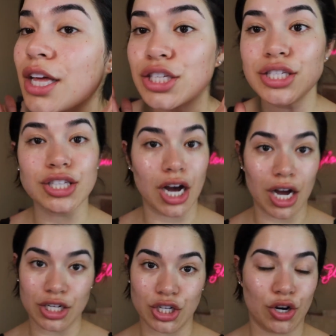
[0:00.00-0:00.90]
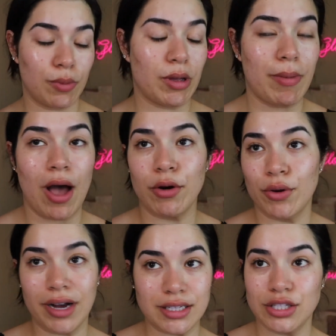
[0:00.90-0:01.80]
such a gripping power,
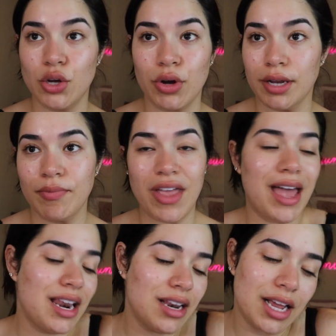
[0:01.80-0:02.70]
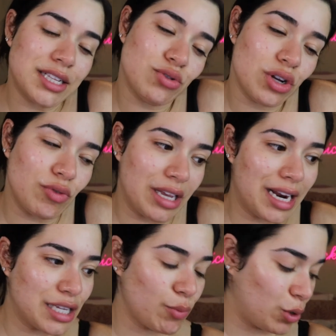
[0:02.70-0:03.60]
you guys. So good. And it's a really
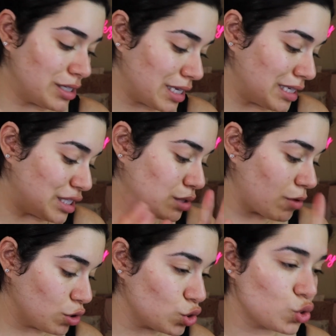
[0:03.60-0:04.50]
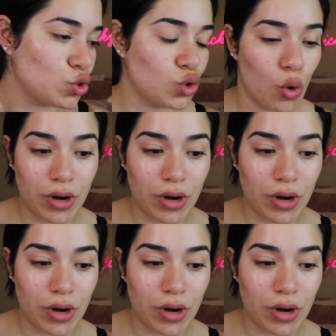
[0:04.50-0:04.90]
nice bonus that it smells so